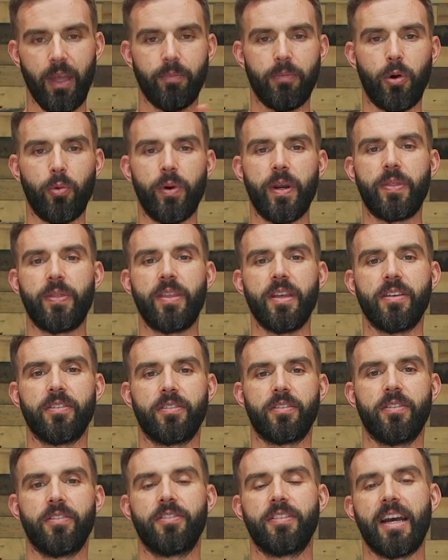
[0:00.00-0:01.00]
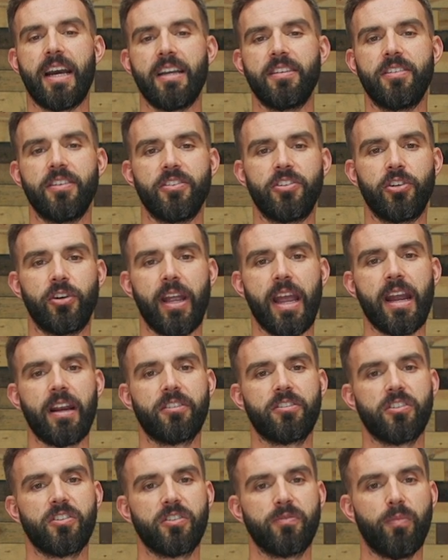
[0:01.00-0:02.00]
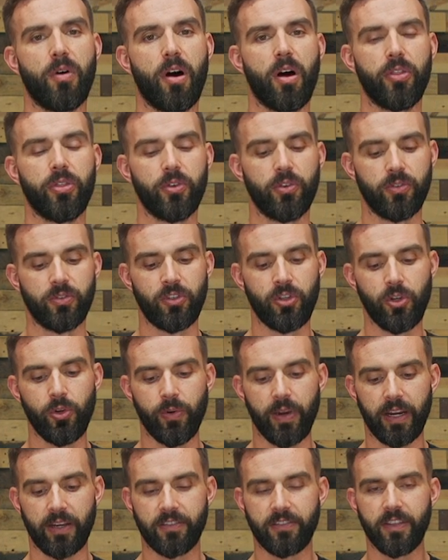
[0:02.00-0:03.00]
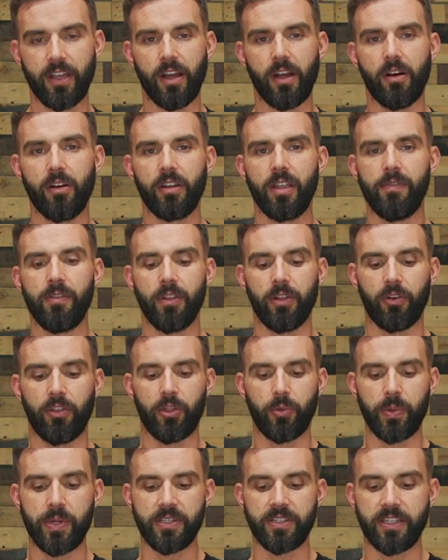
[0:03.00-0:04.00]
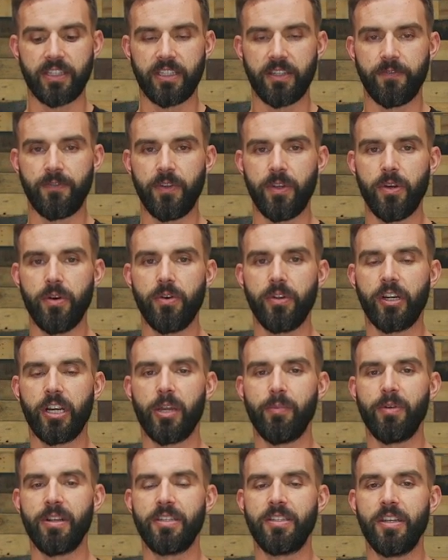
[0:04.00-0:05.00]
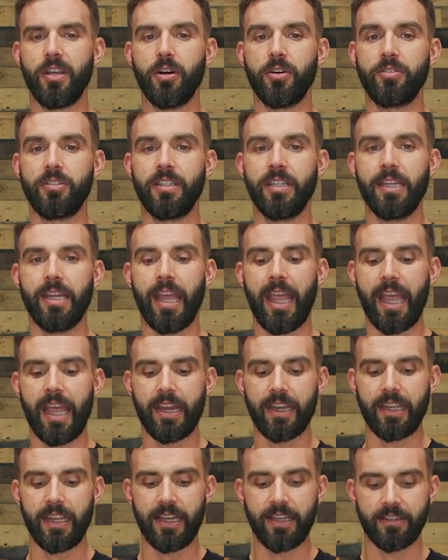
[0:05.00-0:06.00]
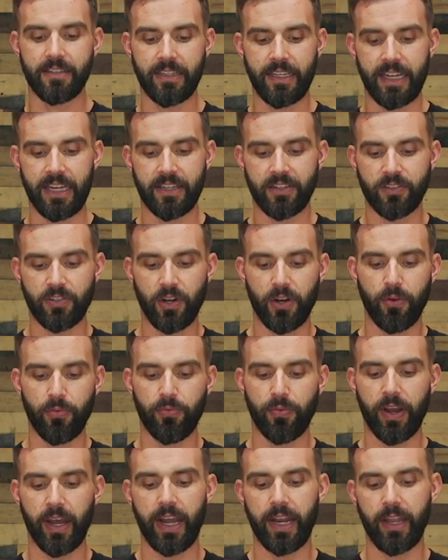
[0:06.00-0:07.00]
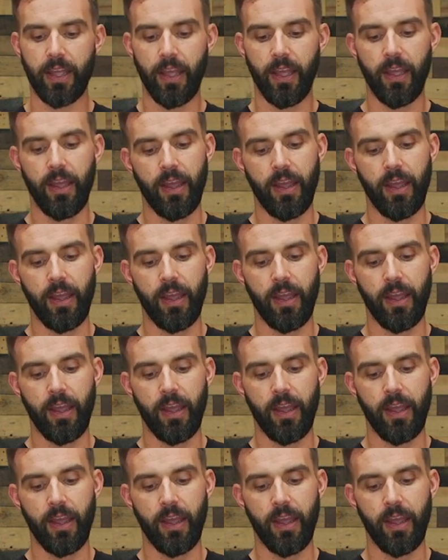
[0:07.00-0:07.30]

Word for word: But with this, sizes, you're extra small through two X L, give you a little three sixty view, you're gonna be D O T and E C E certified.